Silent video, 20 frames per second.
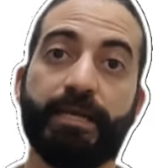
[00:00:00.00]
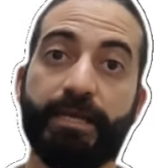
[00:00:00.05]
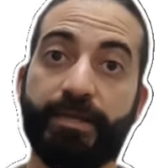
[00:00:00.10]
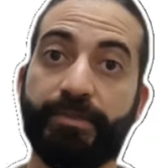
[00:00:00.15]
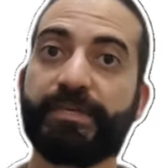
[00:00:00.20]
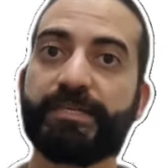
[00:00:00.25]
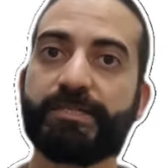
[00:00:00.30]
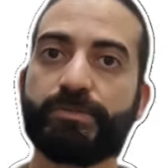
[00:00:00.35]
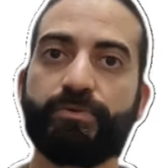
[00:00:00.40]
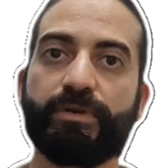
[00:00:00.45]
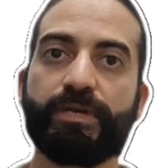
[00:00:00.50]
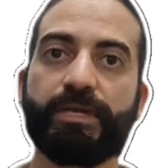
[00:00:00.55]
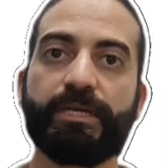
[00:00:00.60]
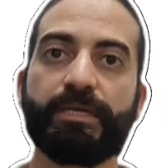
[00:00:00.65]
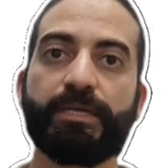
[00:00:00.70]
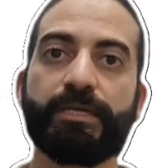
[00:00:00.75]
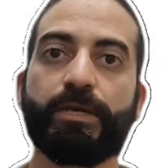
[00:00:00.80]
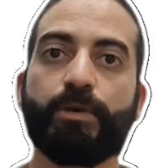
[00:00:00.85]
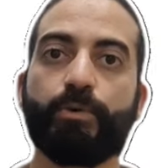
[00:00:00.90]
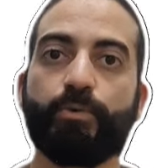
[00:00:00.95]
In this
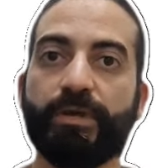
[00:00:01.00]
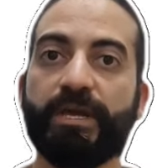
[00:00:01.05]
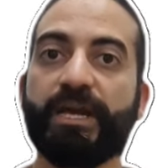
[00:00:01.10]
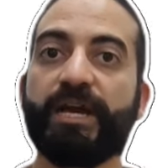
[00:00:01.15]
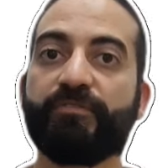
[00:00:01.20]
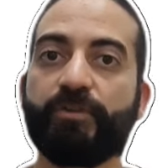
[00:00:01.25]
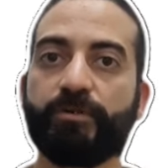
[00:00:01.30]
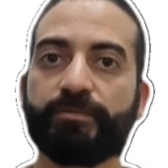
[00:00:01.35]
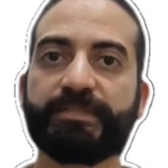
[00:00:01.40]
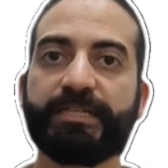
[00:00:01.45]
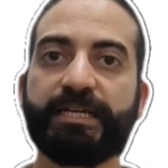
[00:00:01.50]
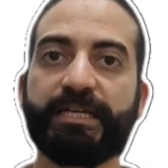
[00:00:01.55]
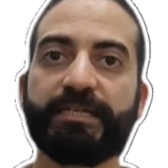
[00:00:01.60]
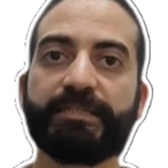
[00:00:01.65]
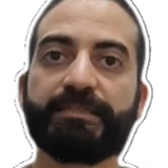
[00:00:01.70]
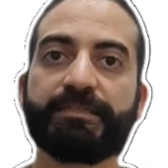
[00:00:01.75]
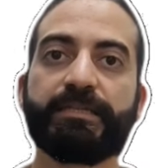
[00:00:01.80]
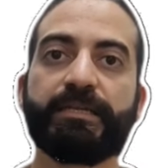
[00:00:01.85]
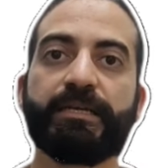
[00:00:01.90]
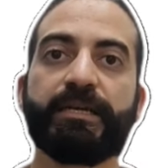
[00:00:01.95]
way, we have
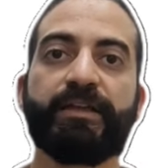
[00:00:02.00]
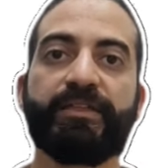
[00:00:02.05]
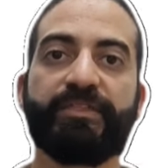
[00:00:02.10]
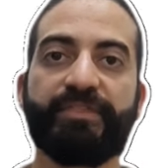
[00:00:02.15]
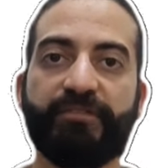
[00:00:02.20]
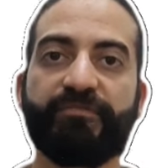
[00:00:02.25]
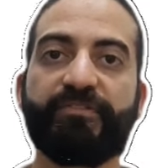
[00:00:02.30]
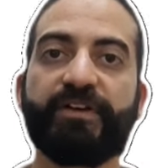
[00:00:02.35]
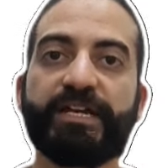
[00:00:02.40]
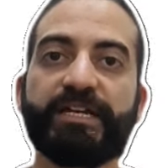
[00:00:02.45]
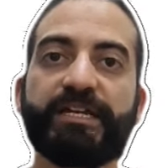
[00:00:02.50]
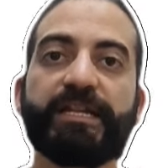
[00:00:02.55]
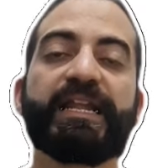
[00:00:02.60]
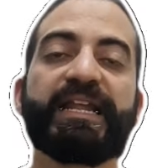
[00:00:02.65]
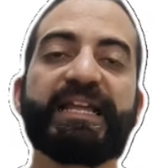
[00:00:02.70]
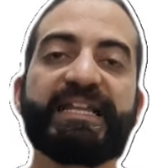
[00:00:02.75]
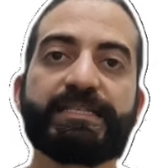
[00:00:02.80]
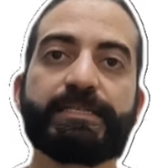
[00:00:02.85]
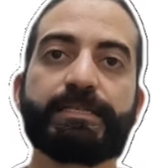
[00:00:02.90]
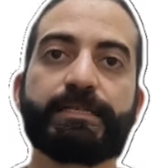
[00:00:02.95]
obtained the final
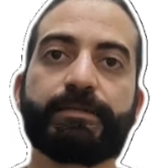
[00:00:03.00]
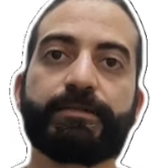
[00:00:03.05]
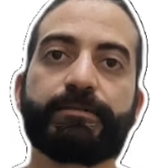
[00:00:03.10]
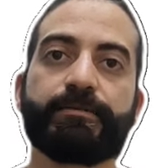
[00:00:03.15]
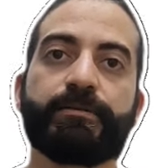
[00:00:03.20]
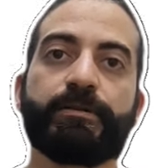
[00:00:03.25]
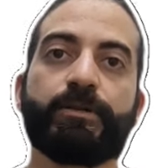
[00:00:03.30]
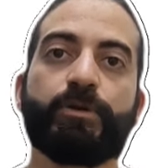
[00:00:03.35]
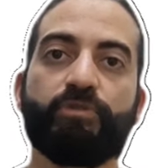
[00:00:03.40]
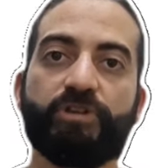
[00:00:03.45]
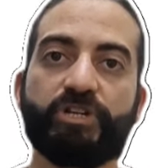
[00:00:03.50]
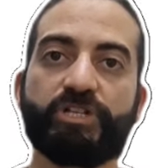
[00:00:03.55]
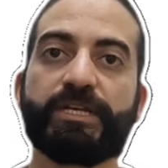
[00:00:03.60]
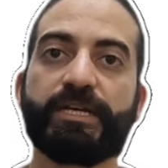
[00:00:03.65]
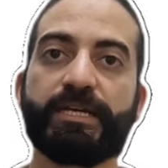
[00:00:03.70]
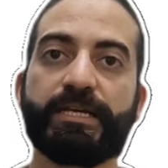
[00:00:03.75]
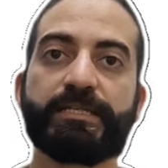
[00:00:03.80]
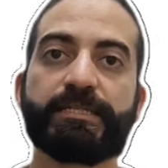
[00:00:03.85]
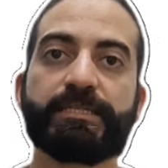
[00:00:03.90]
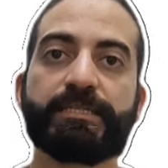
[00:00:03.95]
answer, which
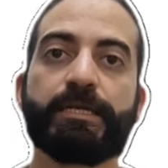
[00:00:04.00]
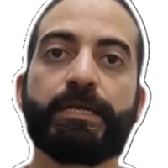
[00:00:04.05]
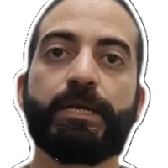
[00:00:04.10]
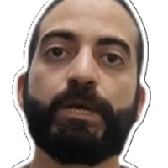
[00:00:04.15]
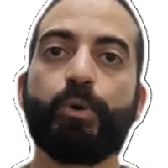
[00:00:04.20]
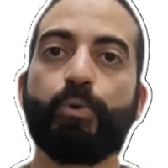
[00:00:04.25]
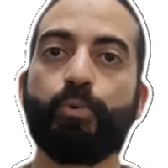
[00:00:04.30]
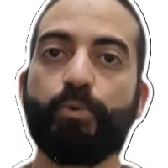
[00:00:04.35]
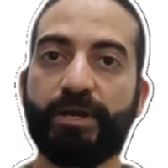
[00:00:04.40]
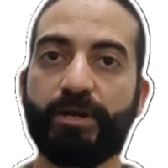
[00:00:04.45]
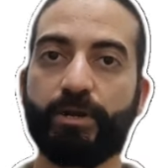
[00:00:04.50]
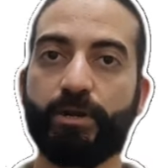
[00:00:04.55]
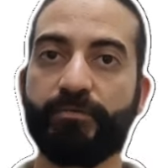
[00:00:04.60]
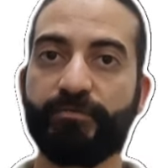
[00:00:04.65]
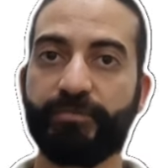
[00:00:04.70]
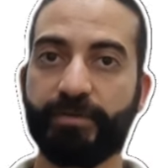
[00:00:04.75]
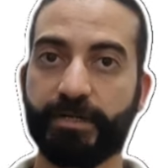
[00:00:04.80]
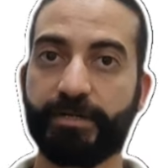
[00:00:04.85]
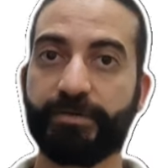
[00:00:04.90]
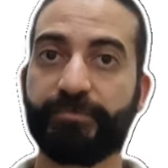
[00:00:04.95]
is
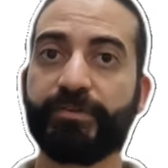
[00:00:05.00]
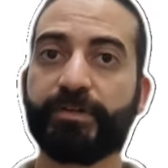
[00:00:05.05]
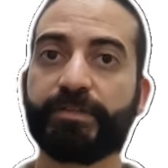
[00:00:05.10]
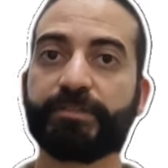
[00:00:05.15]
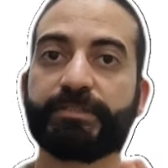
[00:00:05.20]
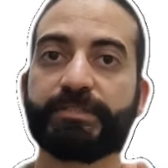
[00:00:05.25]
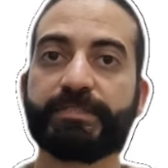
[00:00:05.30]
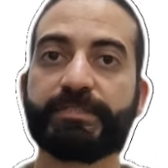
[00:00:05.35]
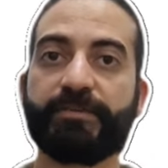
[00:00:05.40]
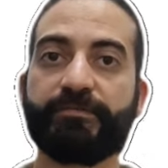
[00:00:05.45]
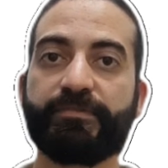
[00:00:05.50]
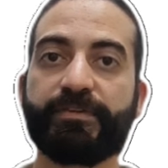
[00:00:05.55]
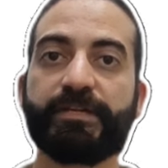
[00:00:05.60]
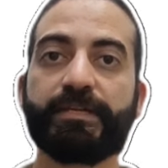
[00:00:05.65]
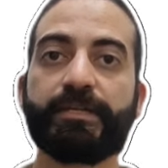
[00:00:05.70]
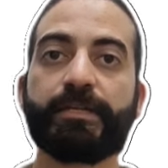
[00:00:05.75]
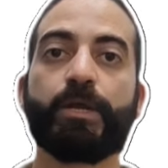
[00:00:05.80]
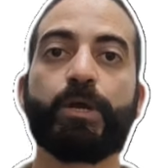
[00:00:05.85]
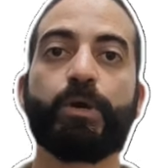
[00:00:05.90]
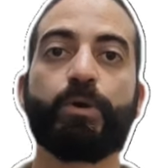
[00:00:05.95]
147
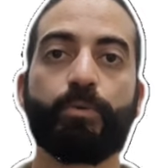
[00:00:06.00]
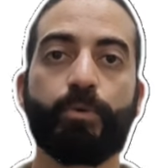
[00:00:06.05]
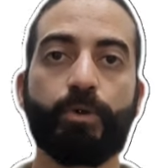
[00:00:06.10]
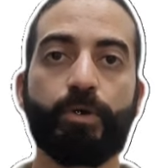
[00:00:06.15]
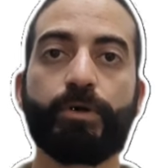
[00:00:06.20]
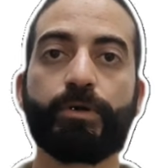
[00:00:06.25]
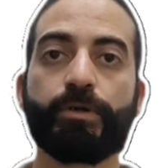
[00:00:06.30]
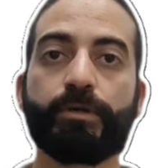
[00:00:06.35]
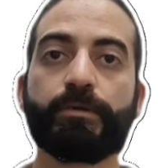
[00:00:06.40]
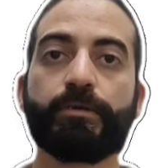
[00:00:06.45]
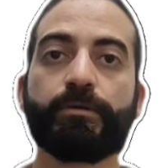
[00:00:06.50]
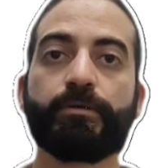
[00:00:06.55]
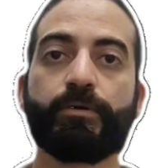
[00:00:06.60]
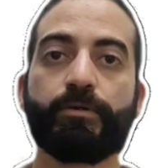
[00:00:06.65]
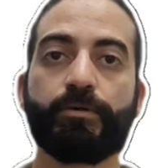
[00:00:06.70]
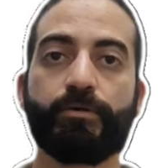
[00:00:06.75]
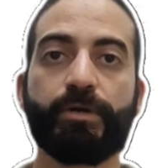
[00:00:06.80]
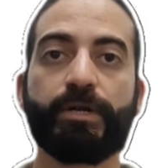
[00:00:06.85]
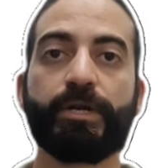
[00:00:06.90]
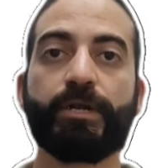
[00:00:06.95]
over
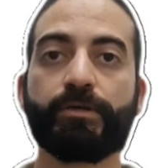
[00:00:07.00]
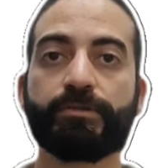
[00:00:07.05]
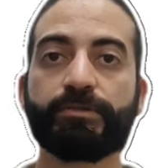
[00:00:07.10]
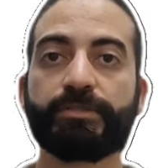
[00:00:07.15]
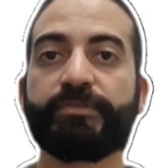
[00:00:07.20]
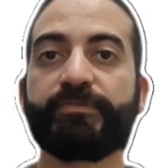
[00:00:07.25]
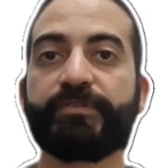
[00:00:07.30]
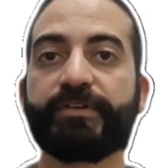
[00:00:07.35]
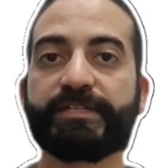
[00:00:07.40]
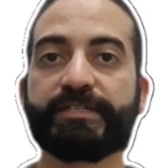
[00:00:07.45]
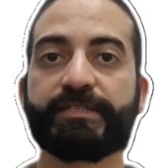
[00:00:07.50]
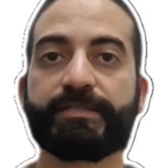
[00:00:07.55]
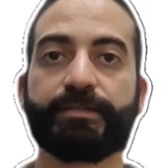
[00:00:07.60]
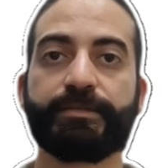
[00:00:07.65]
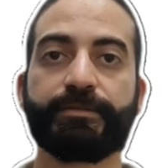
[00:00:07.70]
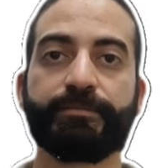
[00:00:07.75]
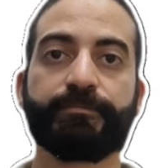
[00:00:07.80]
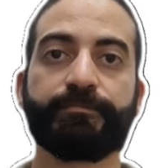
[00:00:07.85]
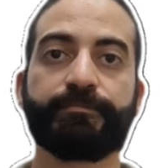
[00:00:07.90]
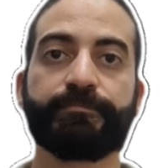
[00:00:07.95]

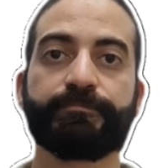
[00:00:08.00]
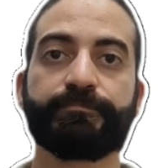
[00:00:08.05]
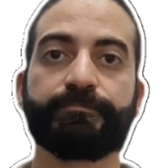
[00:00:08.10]
160.